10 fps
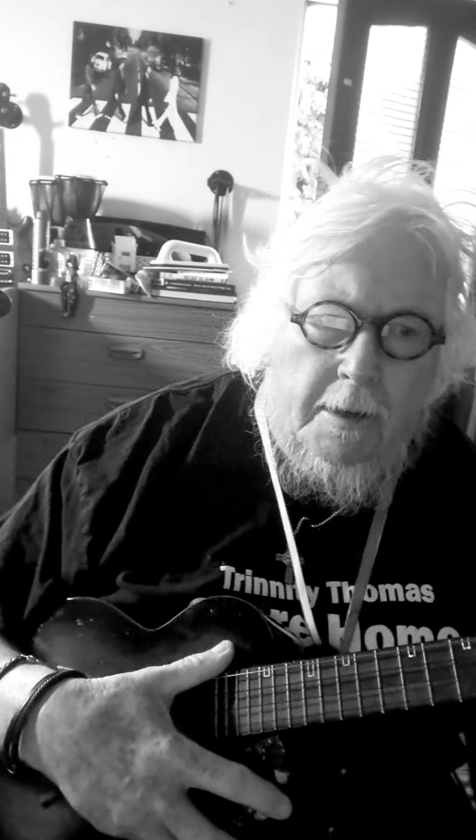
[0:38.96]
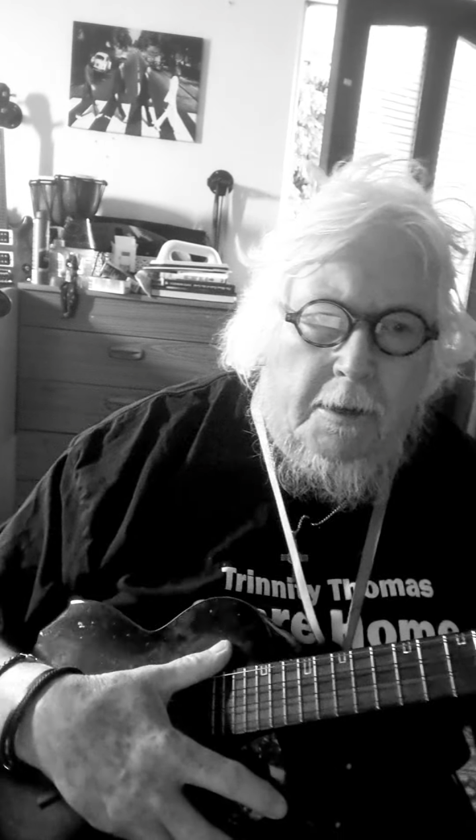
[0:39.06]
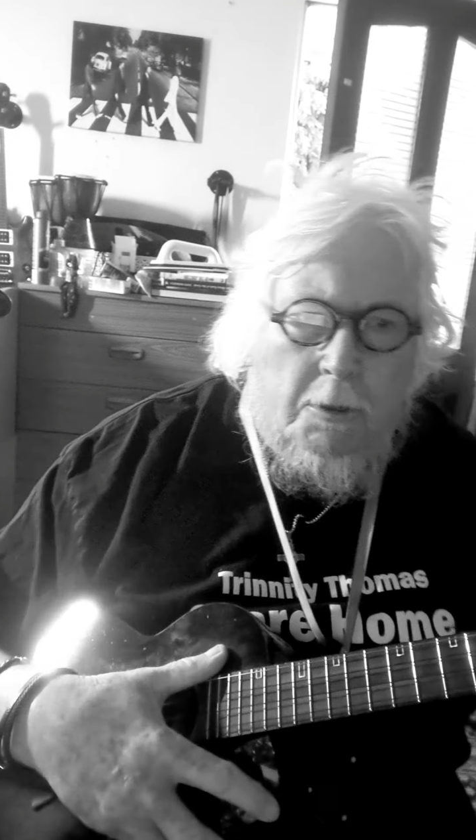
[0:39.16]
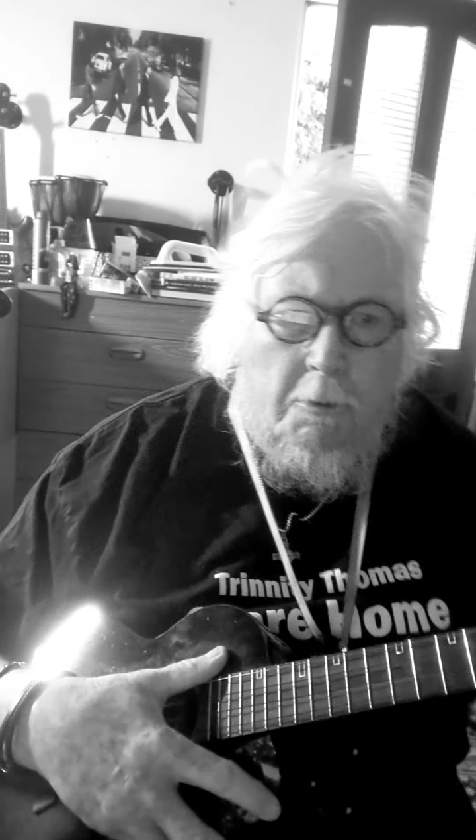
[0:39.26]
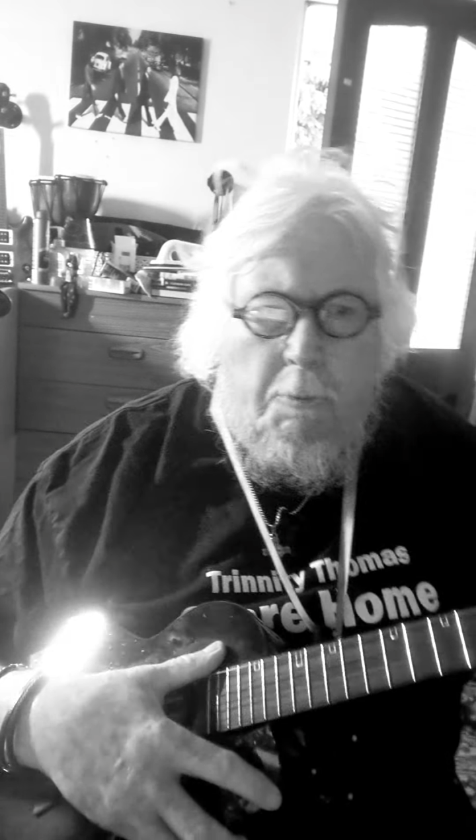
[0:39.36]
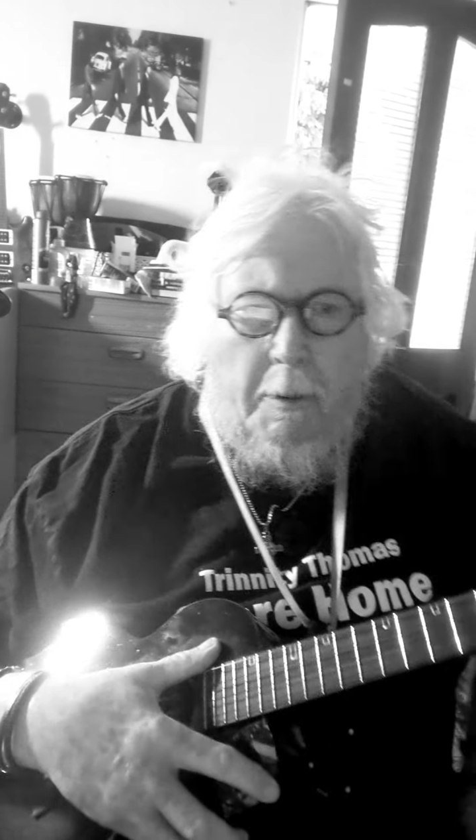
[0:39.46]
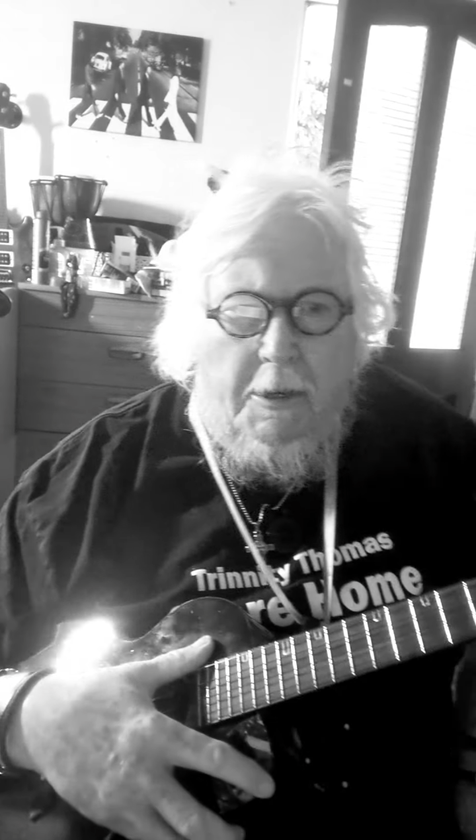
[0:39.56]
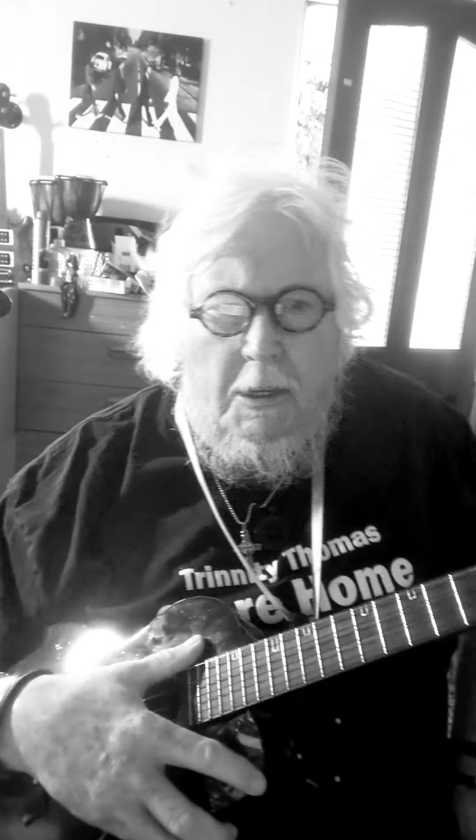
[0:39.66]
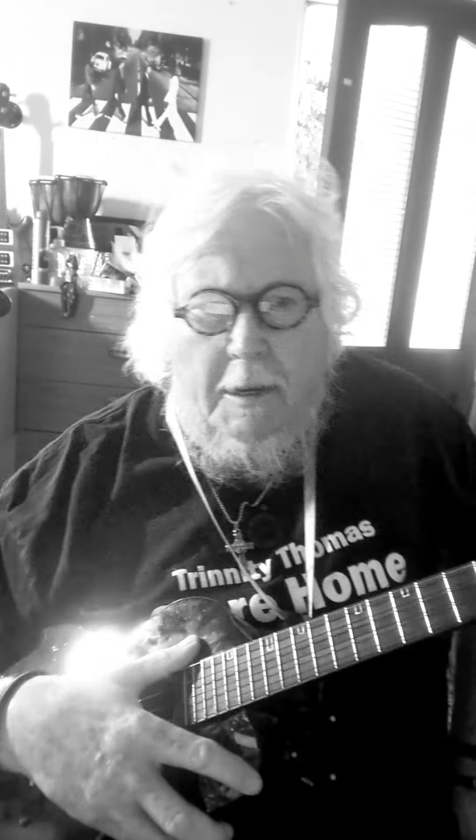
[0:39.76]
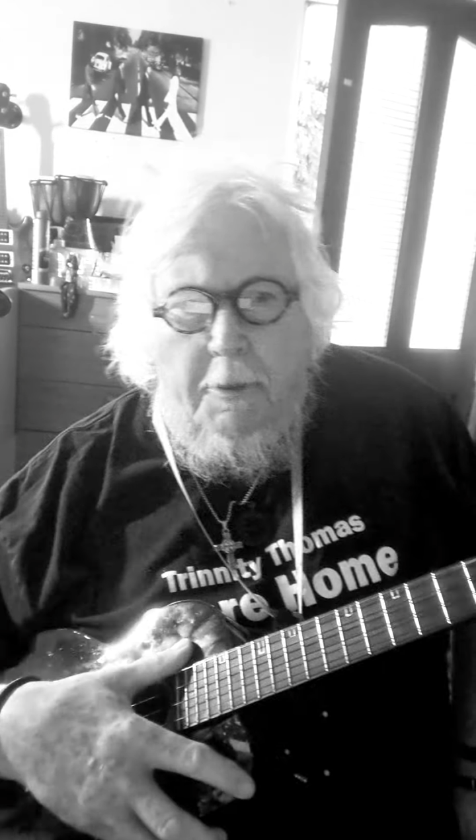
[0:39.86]
So it's
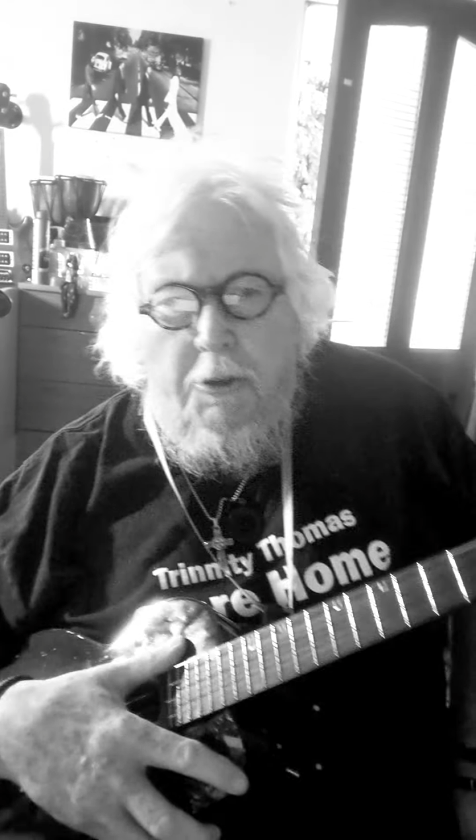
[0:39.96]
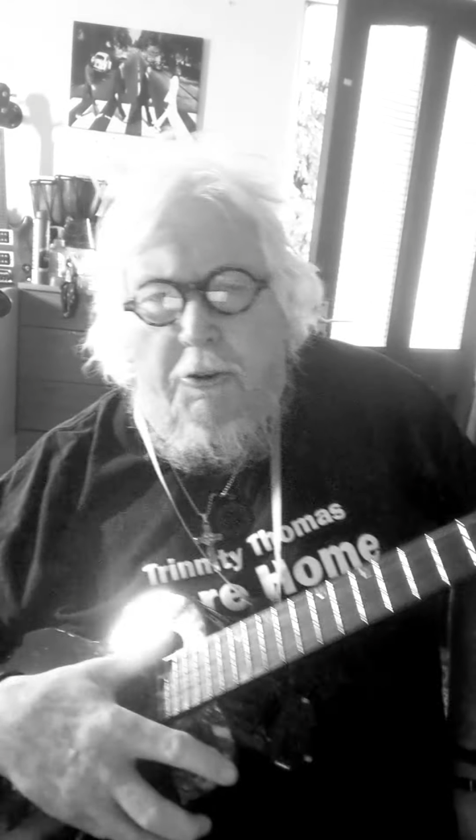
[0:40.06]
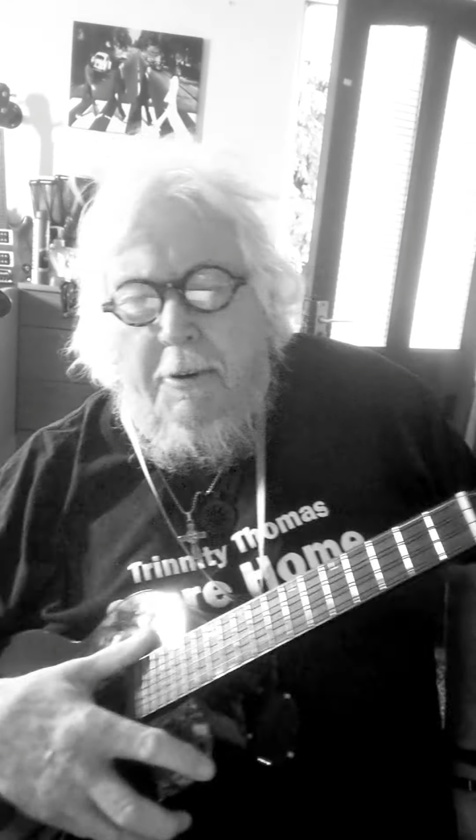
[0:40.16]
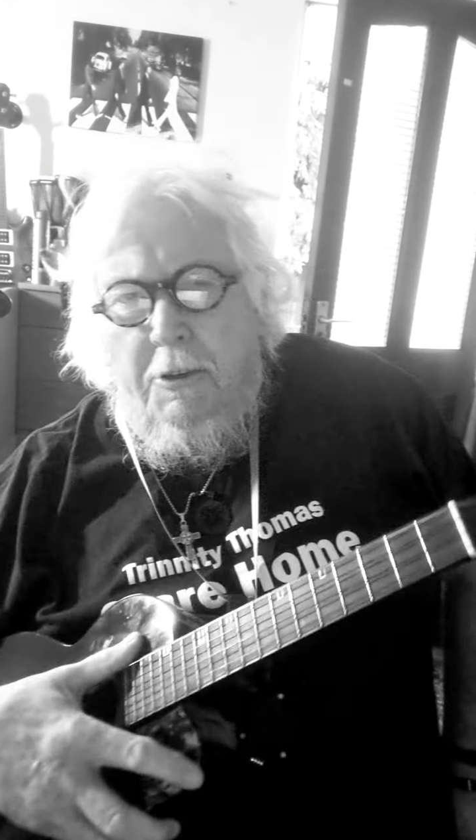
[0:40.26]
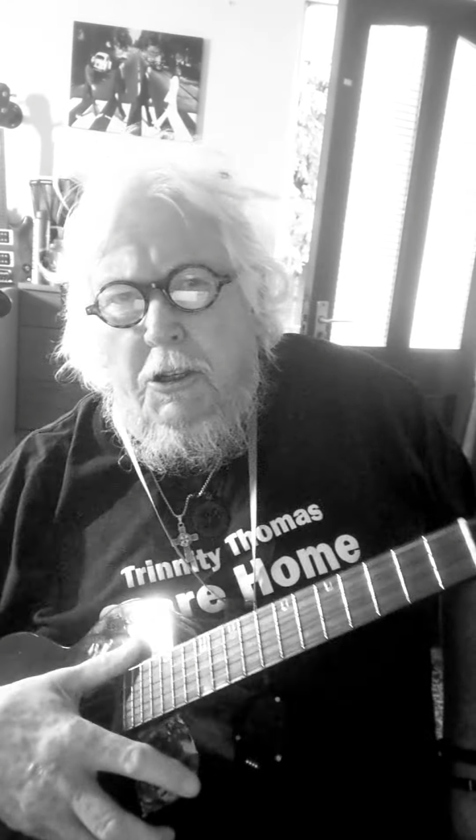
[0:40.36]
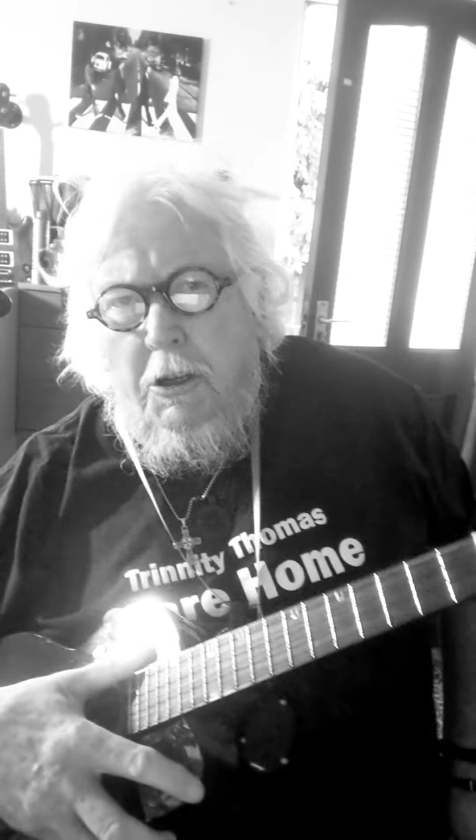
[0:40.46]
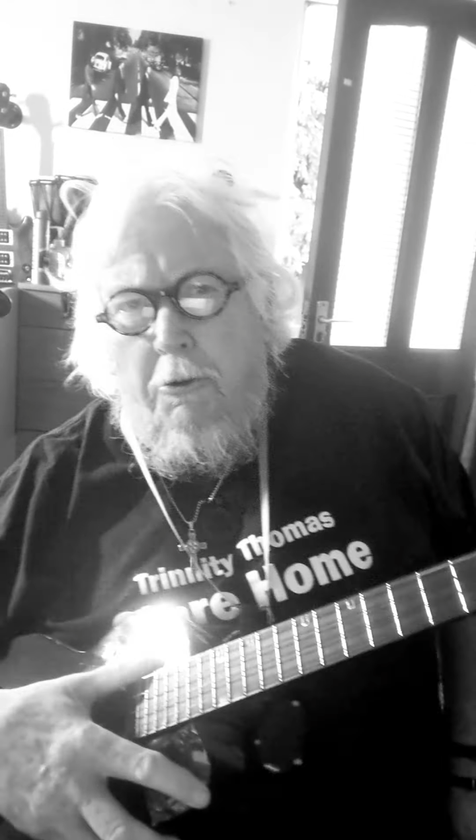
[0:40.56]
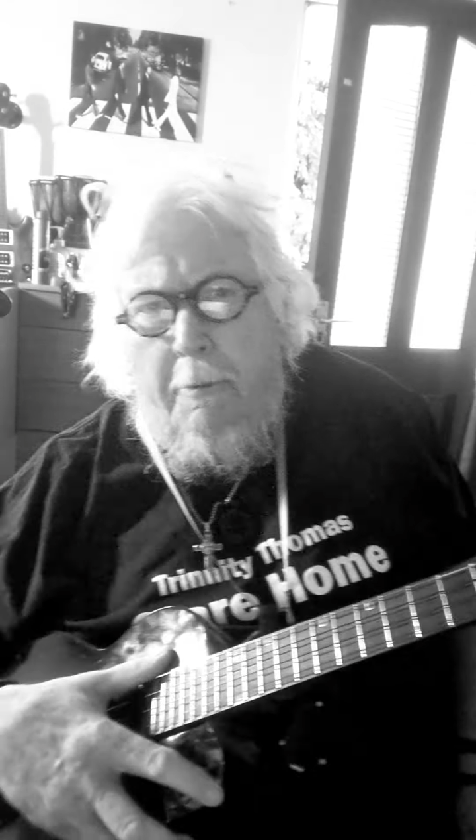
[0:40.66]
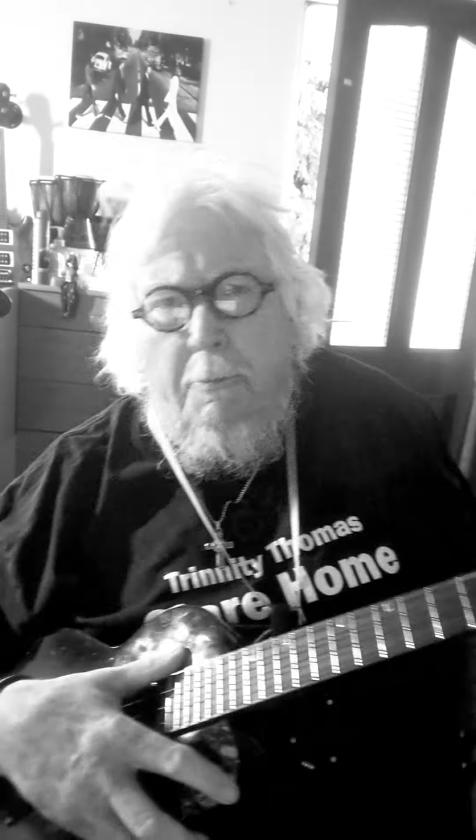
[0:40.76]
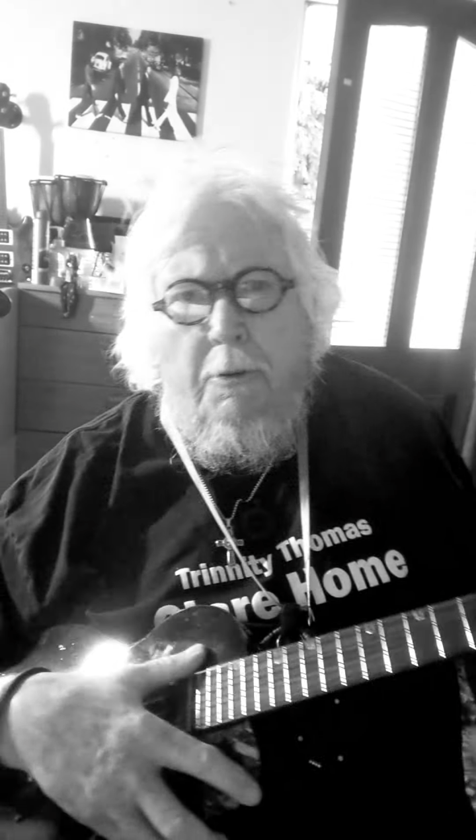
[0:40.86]
basically the
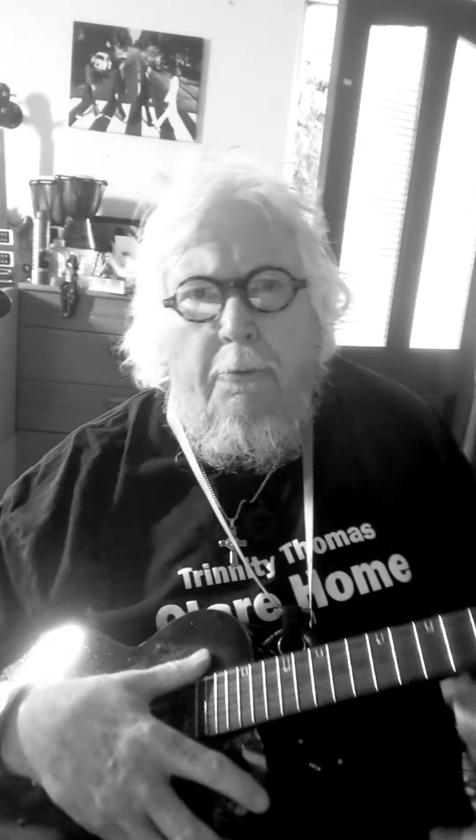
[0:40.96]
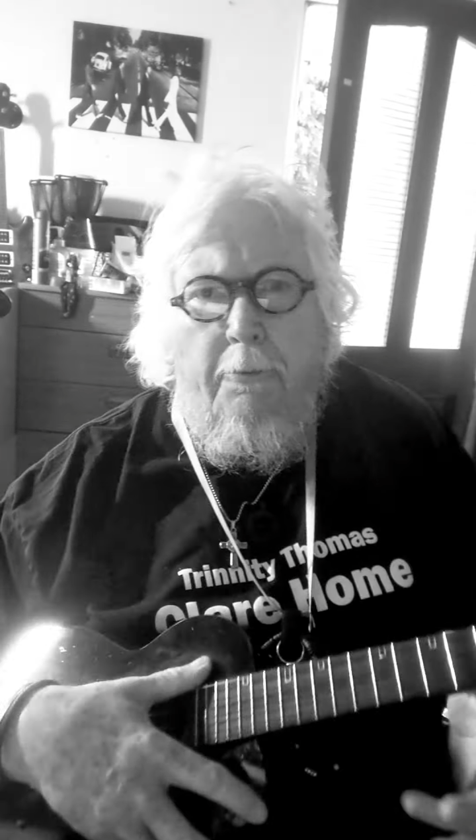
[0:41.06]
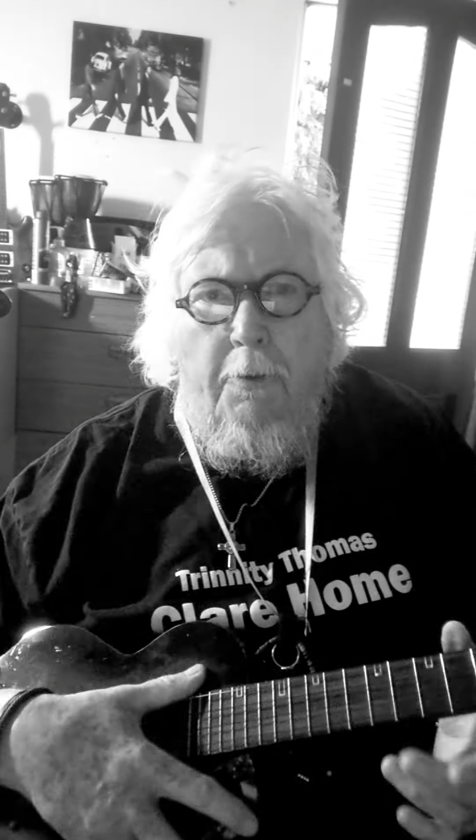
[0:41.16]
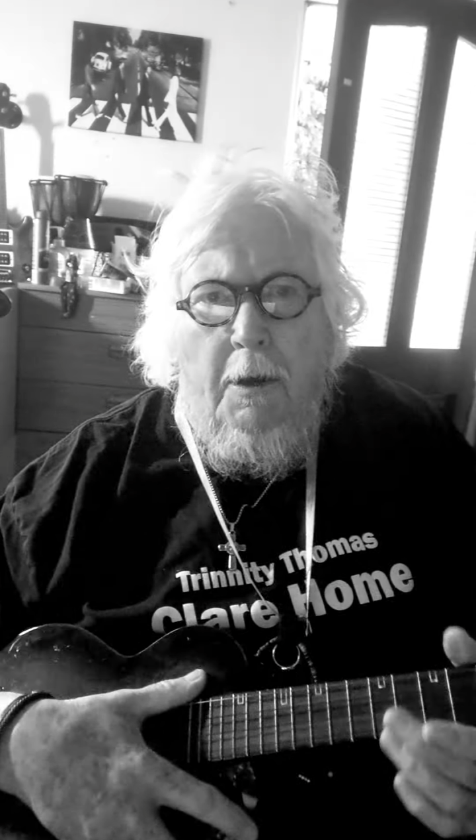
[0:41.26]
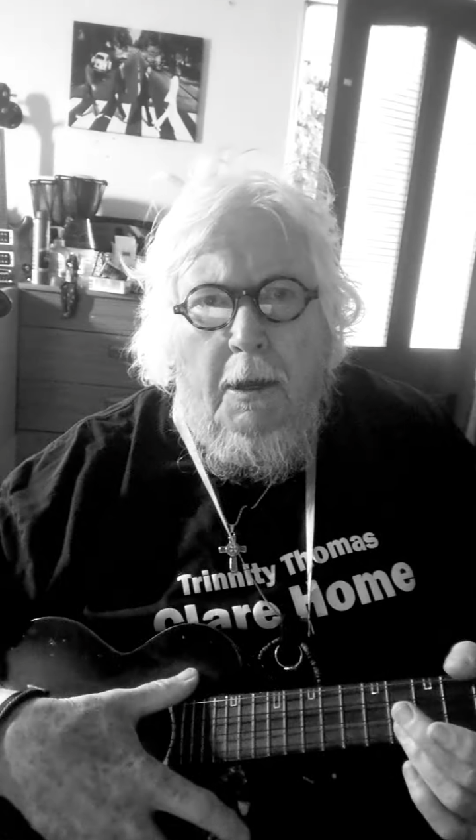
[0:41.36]
transcript of,